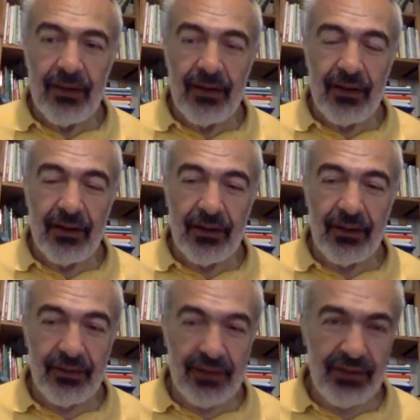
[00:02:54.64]
uh,
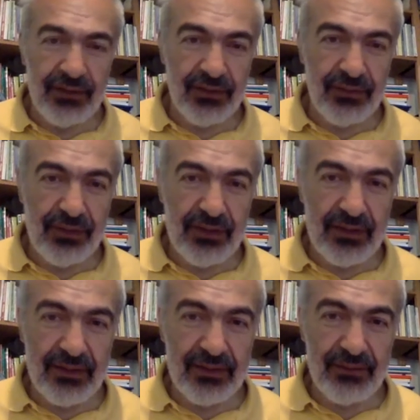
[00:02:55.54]
continue to spread
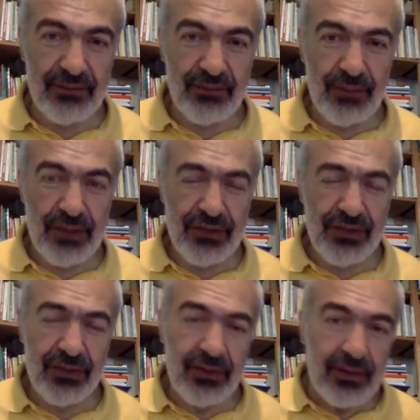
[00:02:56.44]
this
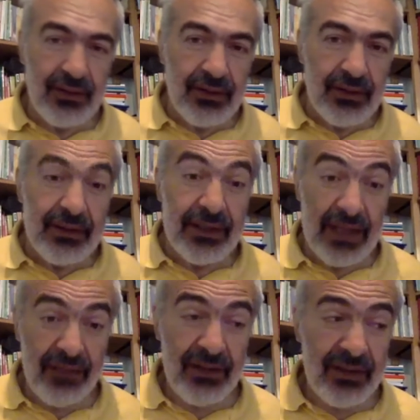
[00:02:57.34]
information. The
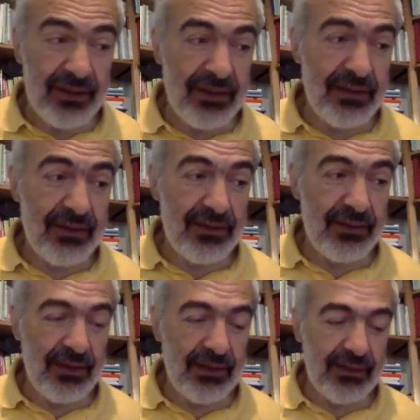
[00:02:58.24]
evidence is
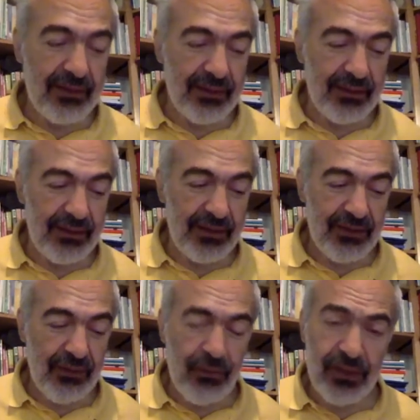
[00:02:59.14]
that uh,
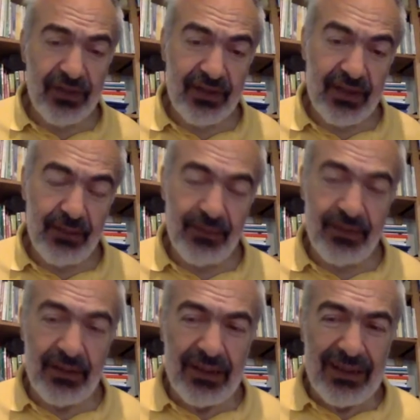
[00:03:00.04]
these reward
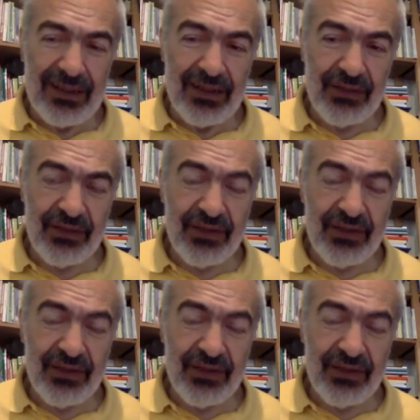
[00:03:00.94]
schemes increase